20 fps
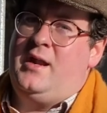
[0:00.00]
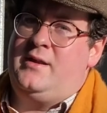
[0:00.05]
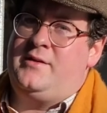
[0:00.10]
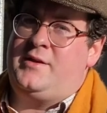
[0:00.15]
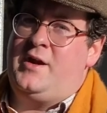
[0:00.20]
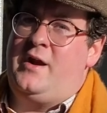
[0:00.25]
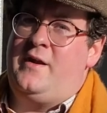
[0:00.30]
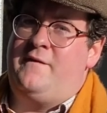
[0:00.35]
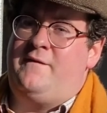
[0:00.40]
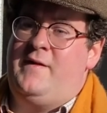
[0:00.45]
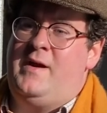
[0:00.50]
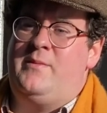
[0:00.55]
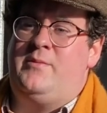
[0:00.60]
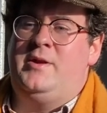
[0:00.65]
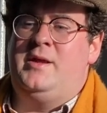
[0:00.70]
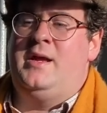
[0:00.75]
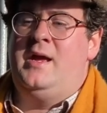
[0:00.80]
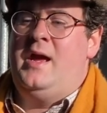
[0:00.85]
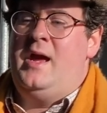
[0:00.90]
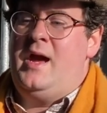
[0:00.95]
the start of
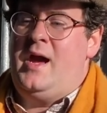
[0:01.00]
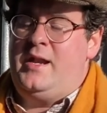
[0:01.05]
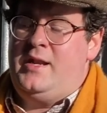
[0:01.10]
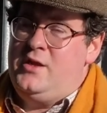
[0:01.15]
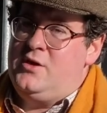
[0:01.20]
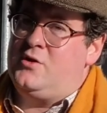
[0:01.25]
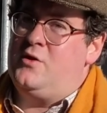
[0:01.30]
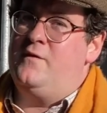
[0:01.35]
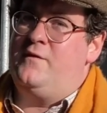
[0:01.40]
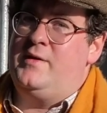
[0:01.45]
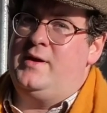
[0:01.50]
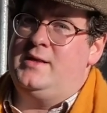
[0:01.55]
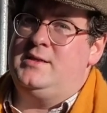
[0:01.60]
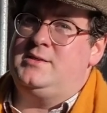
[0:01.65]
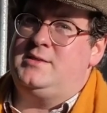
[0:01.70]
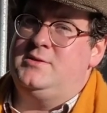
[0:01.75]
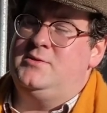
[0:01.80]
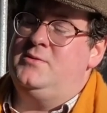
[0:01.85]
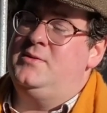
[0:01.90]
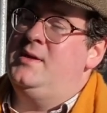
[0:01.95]
February, and he covered
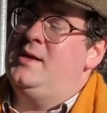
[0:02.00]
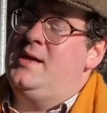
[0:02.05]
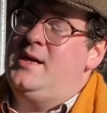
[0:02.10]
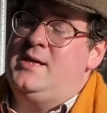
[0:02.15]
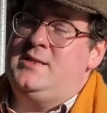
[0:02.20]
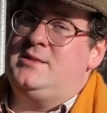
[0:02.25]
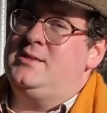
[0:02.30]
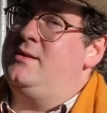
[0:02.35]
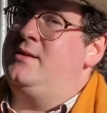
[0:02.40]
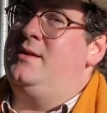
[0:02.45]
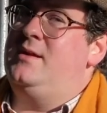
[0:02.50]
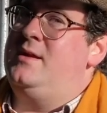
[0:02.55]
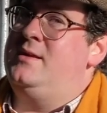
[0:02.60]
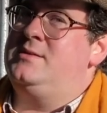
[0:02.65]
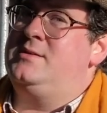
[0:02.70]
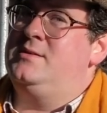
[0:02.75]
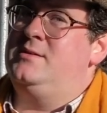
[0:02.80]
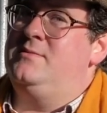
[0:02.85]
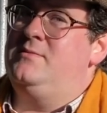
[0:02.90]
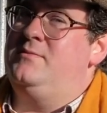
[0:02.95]
into
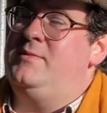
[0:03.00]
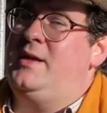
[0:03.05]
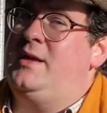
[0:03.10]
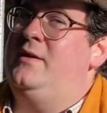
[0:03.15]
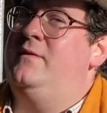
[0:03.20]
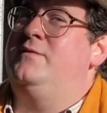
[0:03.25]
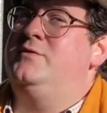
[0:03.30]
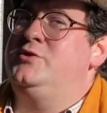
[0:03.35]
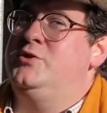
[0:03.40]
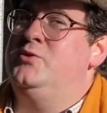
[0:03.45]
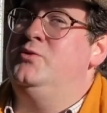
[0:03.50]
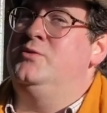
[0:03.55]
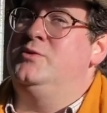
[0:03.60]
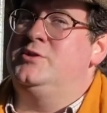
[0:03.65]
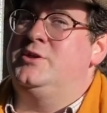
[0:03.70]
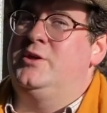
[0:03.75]
the middle of June.